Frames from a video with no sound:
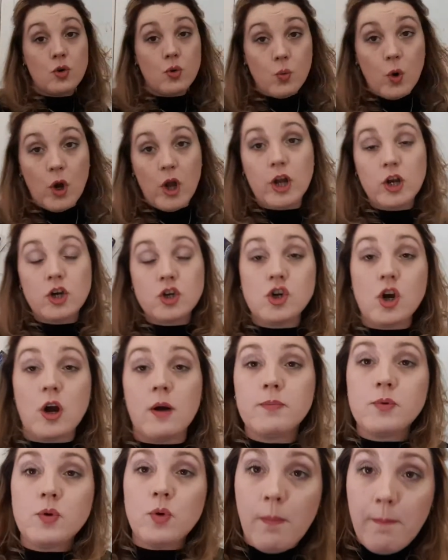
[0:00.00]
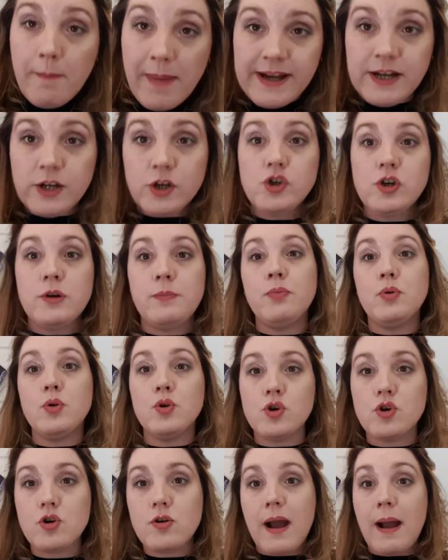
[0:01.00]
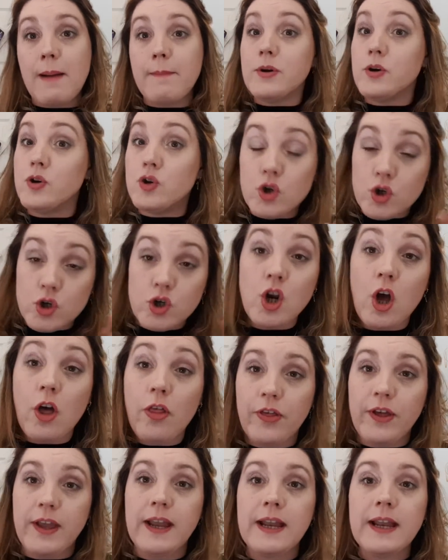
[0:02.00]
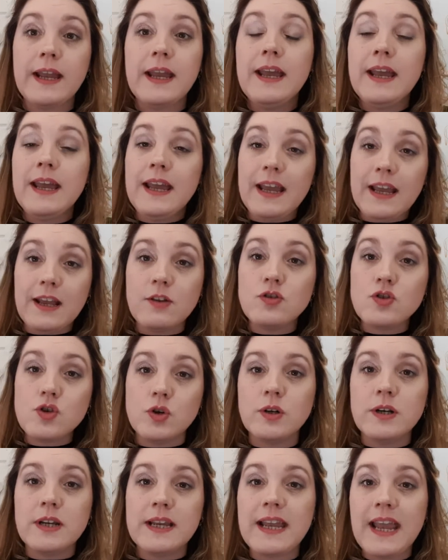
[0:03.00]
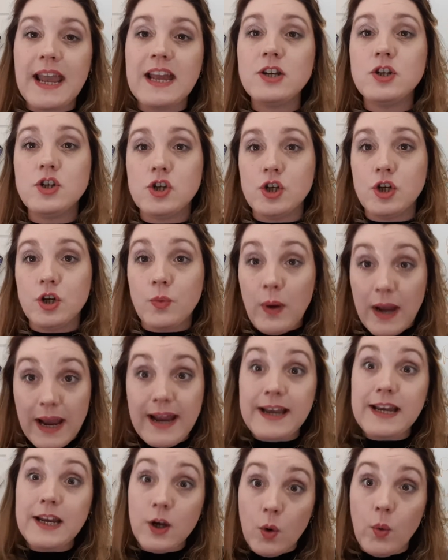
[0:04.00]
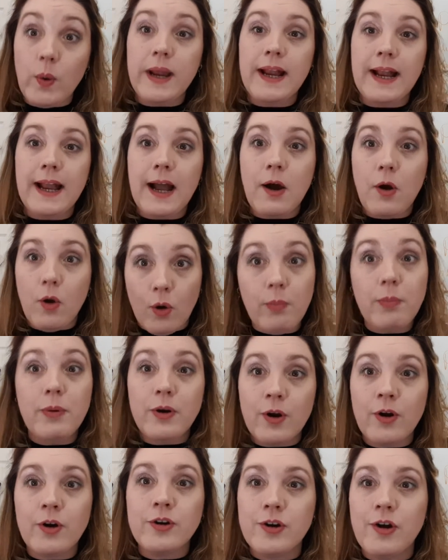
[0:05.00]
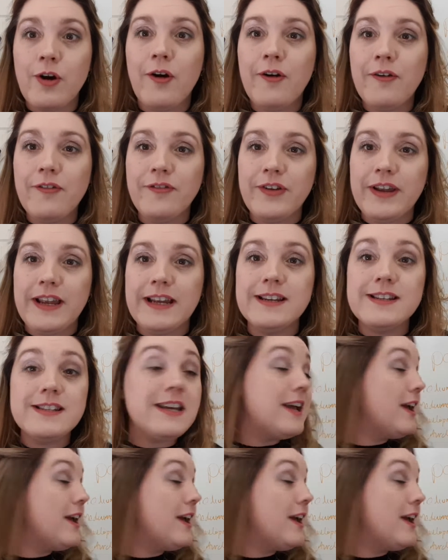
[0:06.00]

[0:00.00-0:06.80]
workshop, no mentorship program, no nothing is going to get you any quicker up and on your feet